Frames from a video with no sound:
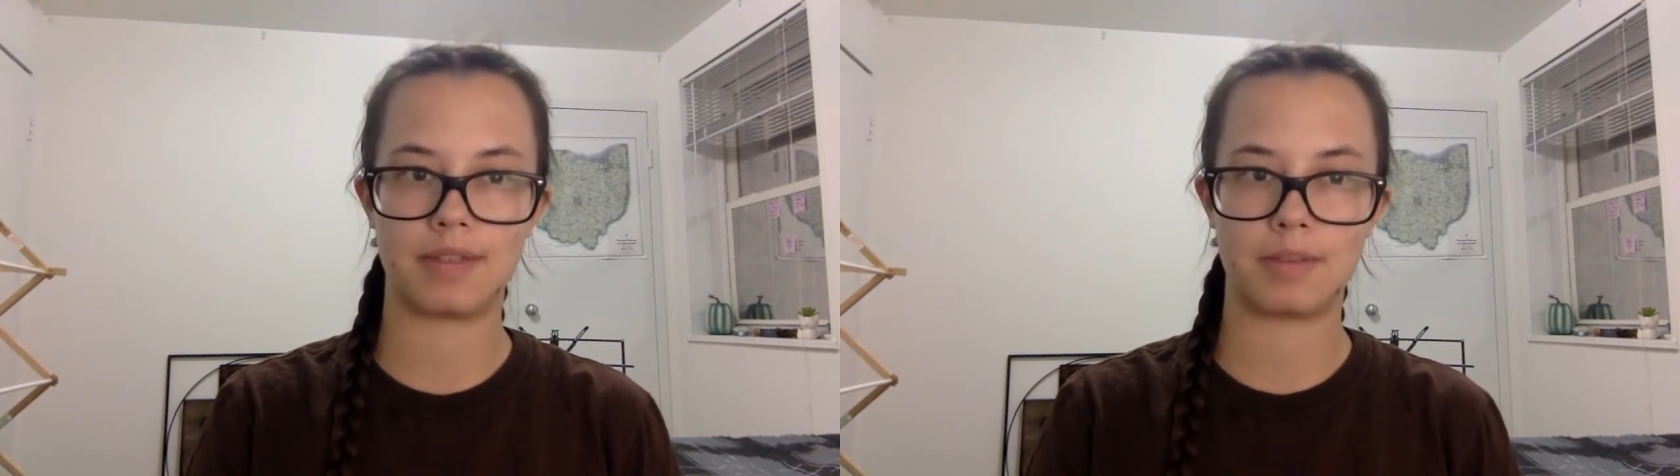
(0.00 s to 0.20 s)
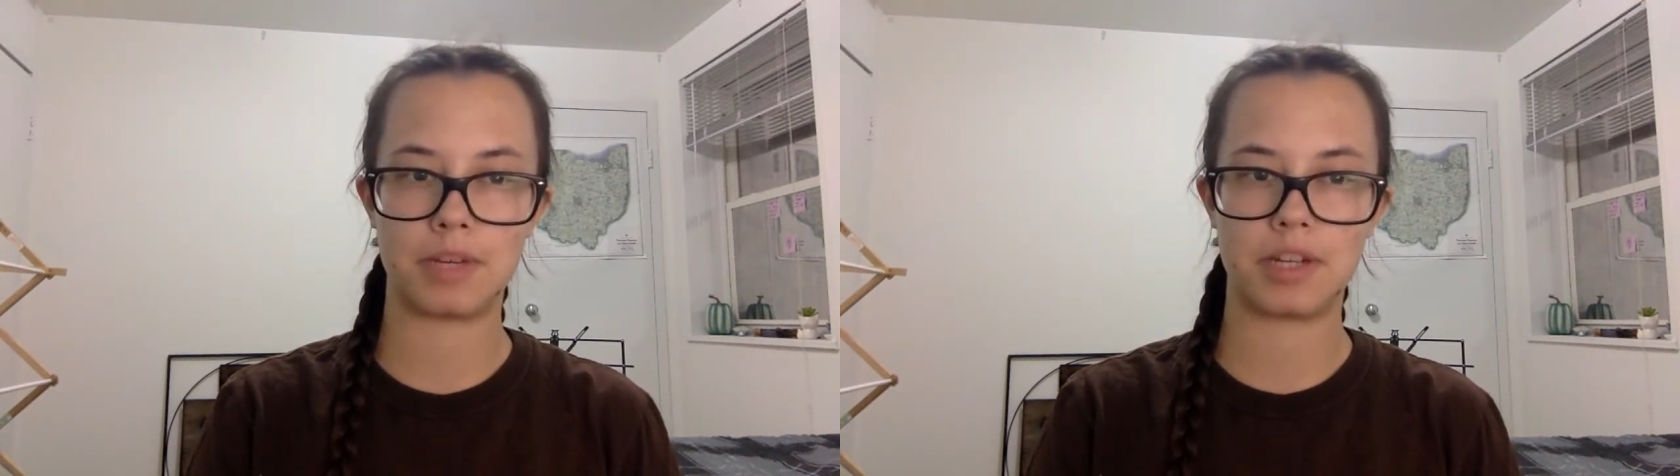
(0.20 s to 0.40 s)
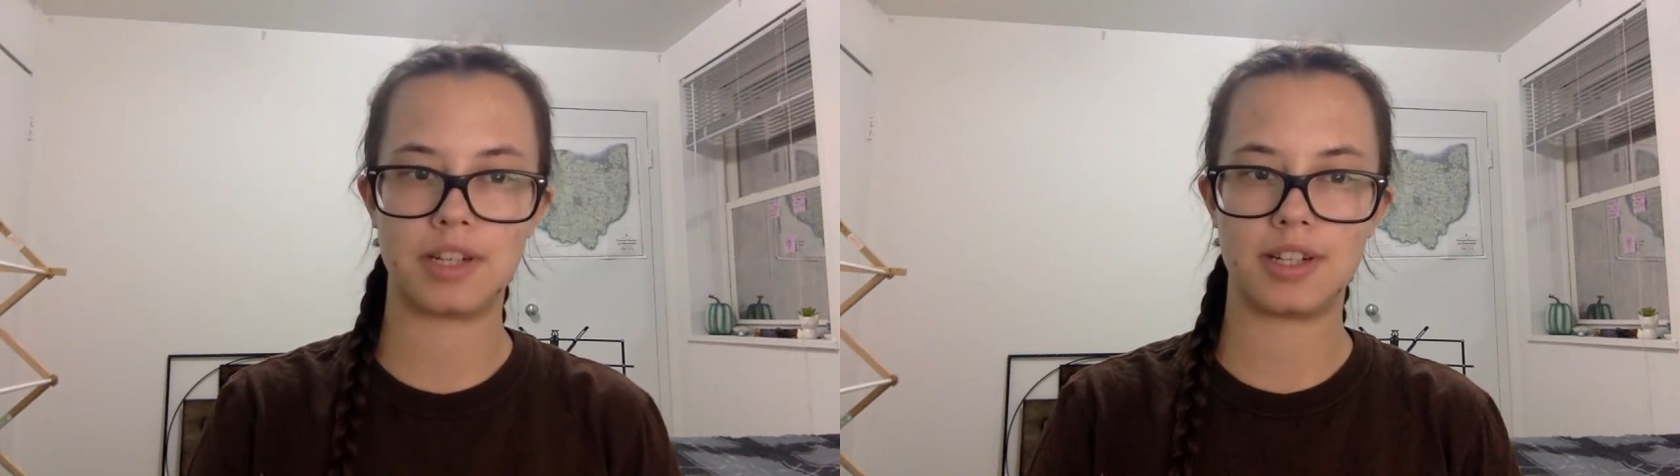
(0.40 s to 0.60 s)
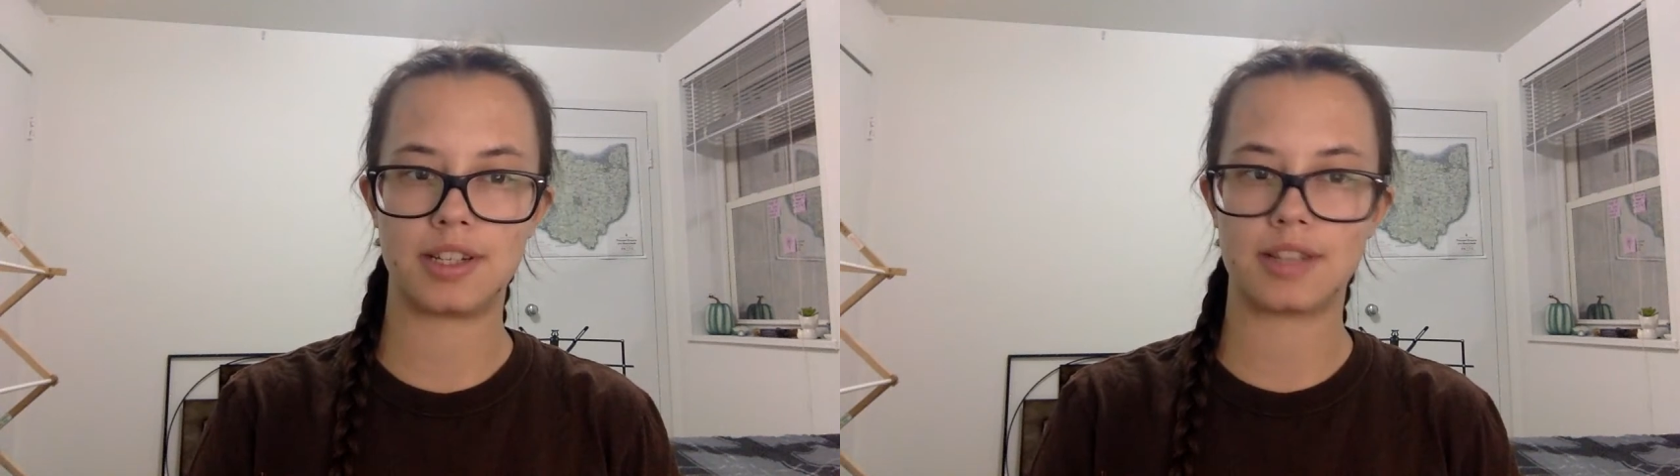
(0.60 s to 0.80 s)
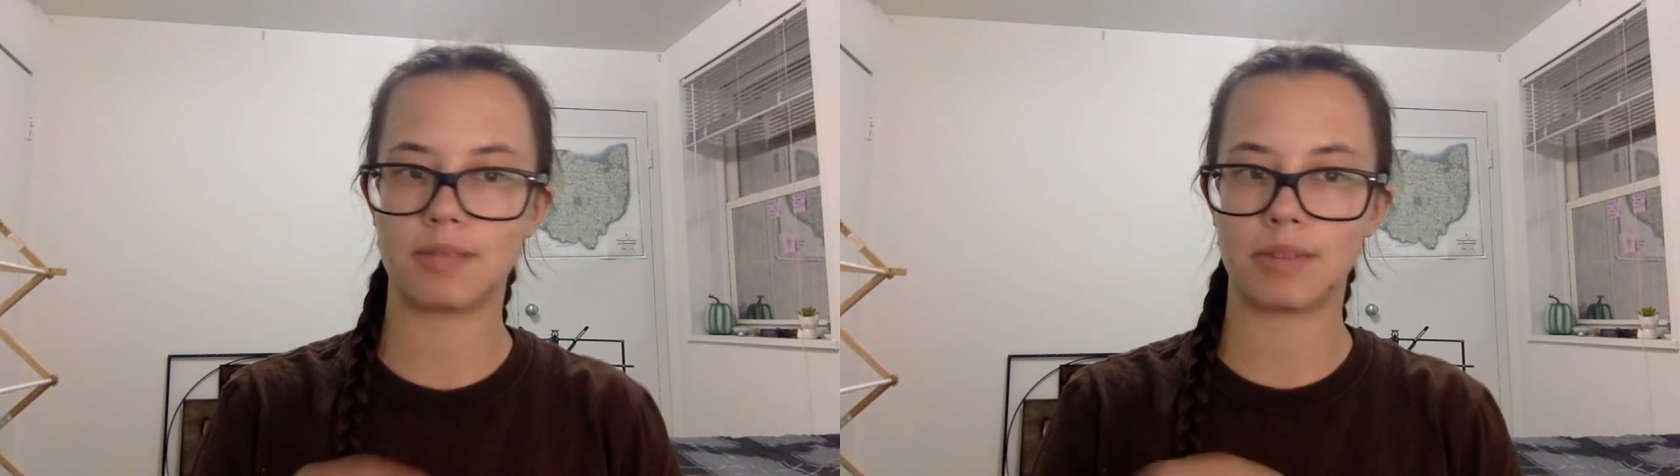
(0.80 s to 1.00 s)

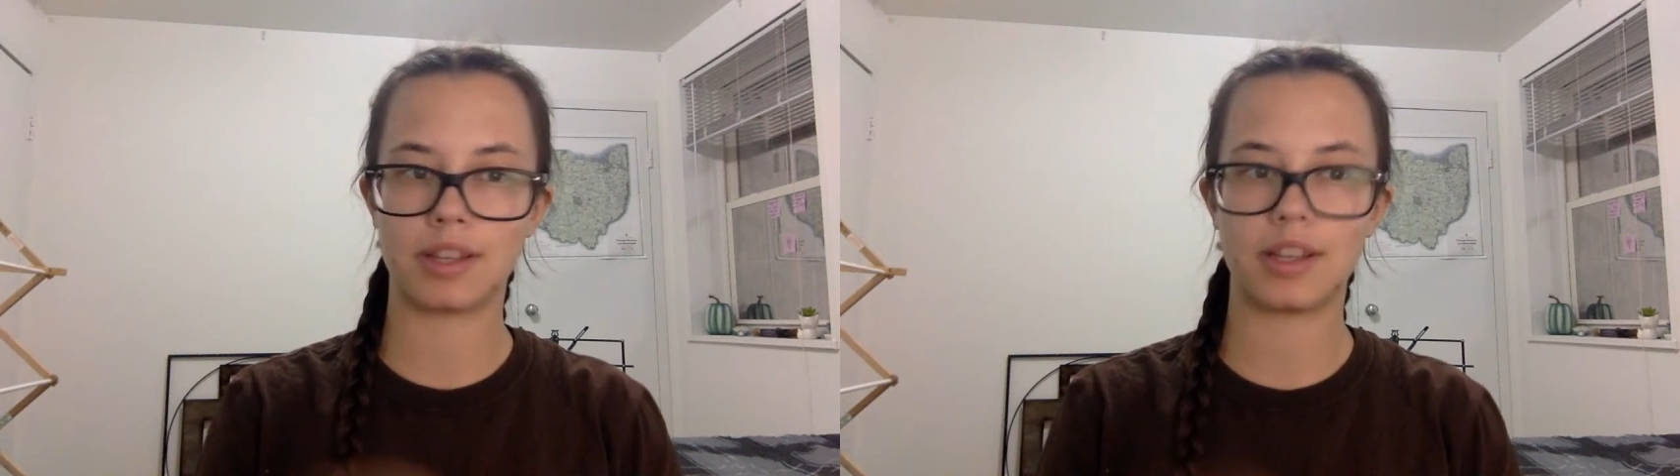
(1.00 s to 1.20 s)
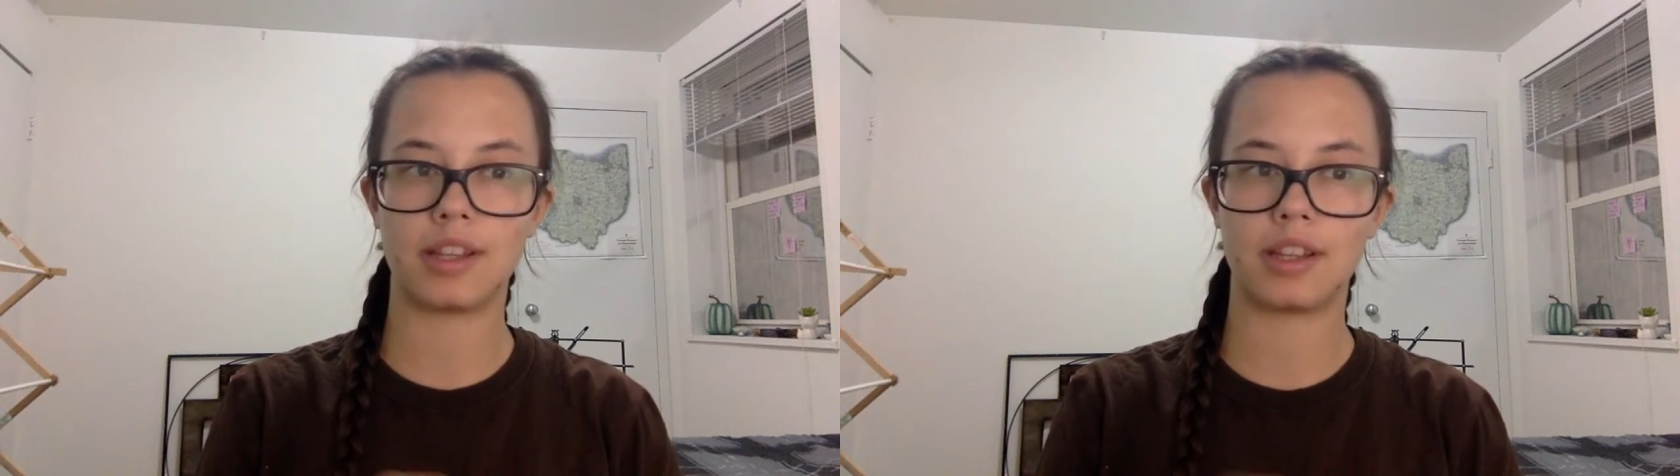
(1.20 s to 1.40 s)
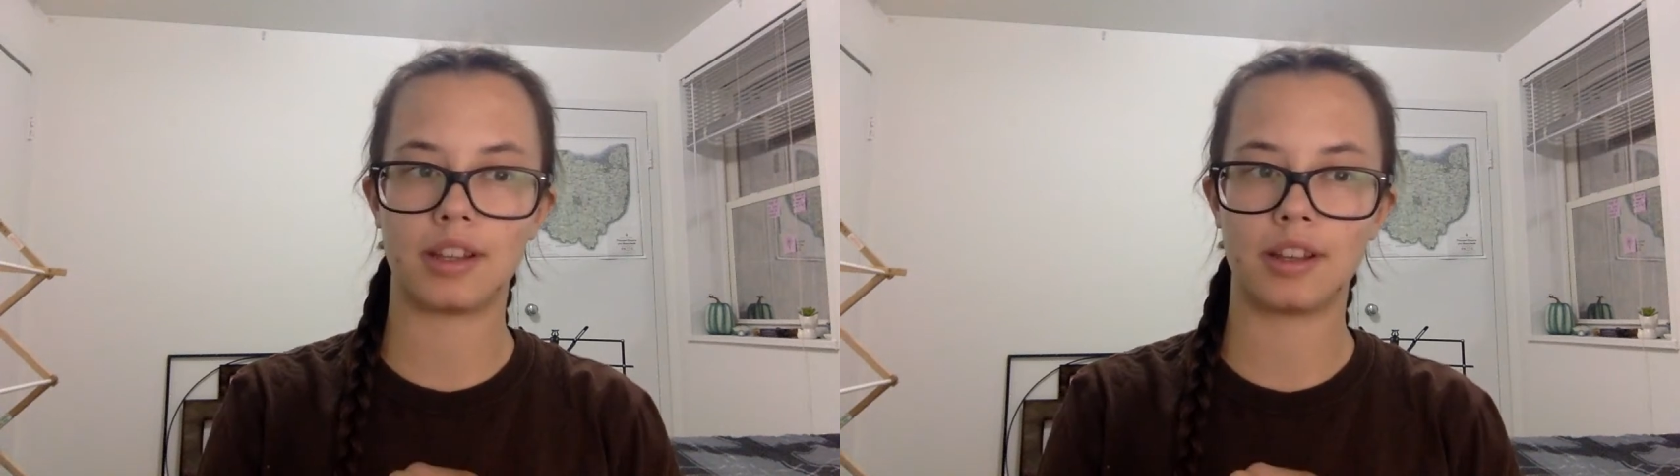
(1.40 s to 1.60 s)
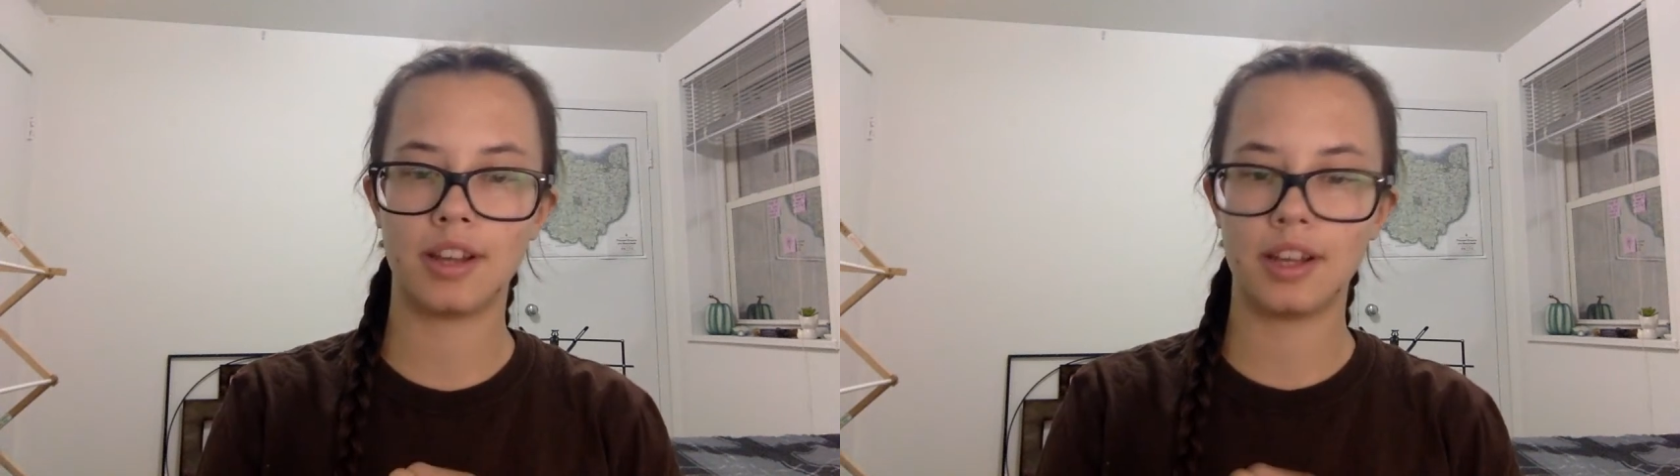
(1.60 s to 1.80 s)
species within